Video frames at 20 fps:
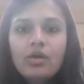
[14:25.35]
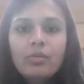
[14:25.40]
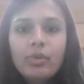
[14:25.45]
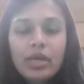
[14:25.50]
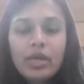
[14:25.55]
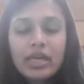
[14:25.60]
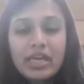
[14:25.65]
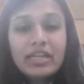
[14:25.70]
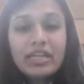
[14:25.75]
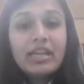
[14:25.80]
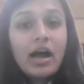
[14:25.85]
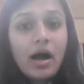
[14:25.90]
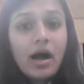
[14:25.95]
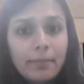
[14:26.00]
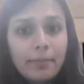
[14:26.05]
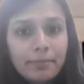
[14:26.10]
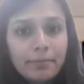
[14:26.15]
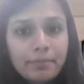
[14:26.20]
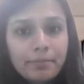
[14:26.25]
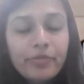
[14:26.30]
We can
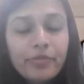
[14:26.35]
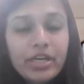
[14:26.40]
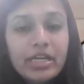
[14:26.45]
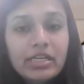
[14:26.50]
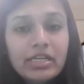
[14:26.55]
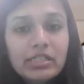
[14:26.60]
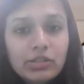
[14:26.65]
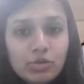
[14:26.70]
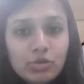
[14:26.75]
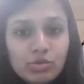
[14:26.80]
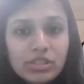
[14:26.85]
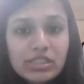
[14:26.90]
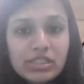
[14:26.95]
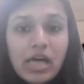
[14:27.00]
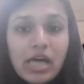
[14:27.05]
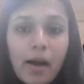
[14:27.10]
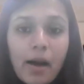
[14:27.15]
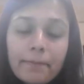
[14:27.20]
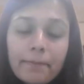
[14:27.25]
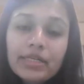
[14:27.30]
do
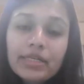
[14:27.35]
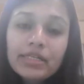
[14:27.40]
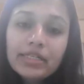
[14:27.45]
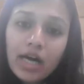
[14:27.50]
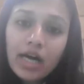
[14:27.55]
this humble